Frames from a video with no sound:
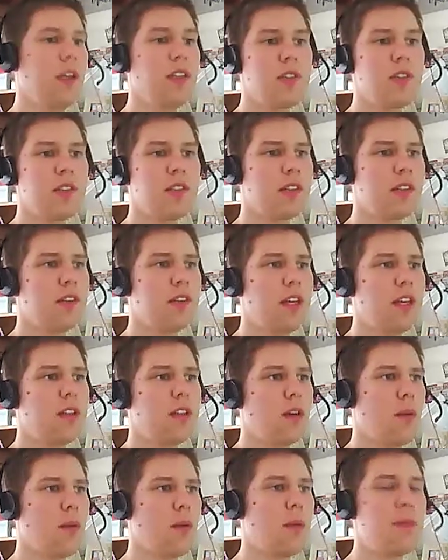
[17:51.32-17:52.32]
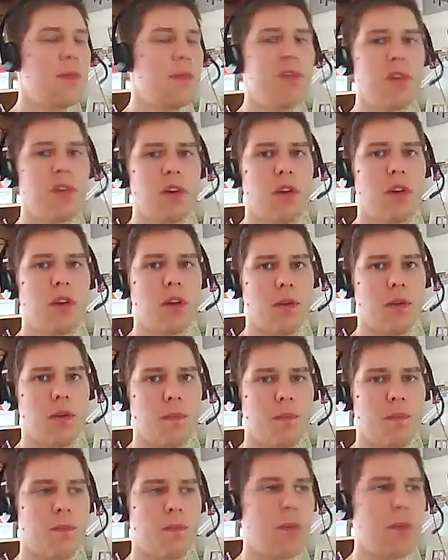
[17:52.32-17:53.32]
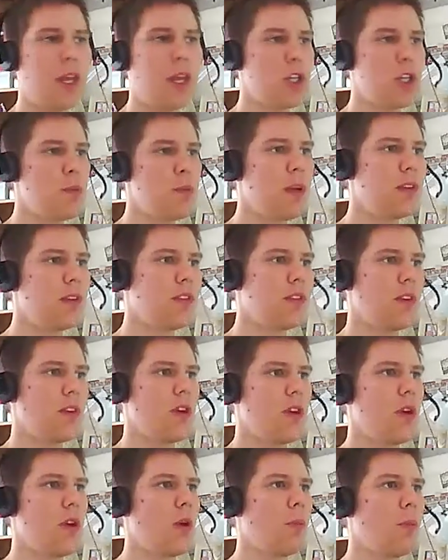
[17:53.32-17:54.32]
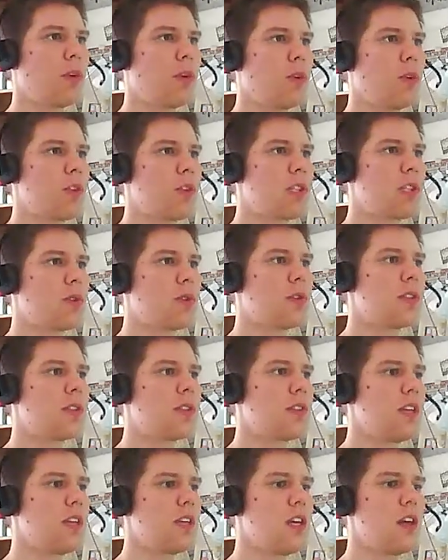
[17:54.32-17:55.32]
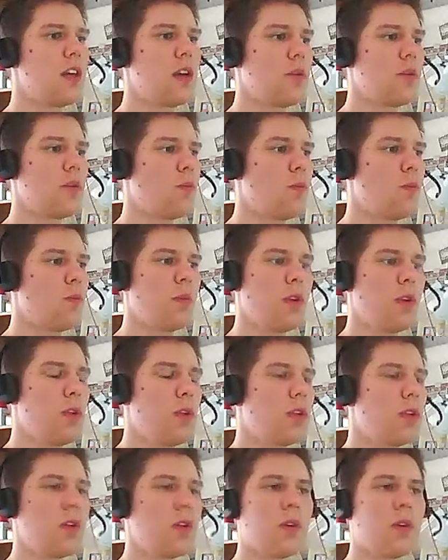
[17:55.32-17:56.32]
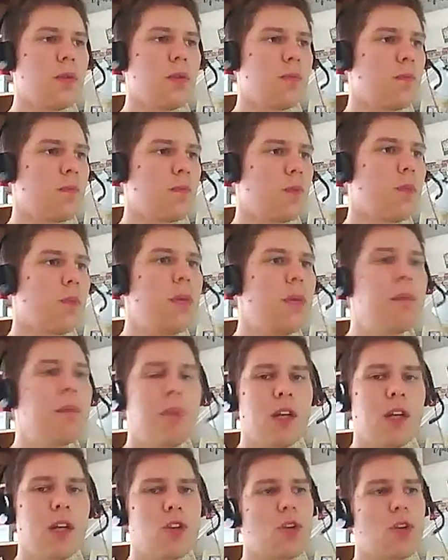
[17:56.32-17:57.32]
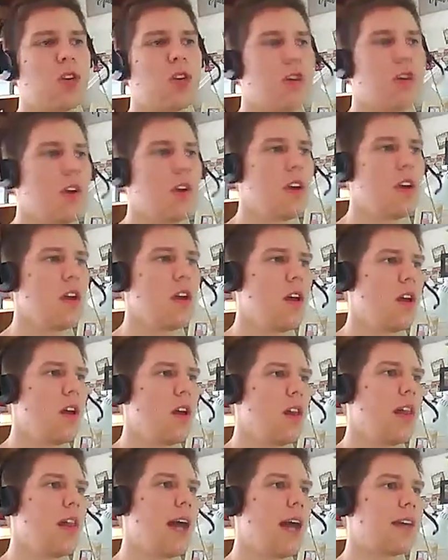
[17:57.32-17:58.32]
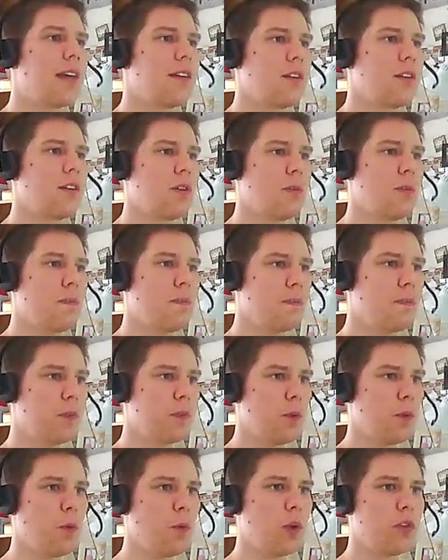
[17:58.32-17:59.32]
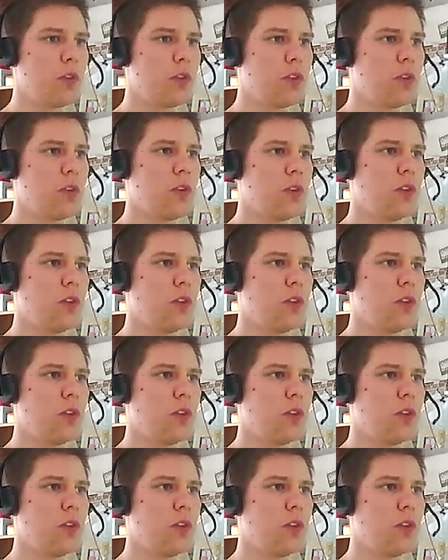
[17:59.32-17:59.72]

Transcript: interesting data, maybe for the management, but also to see the the big picture, like um, what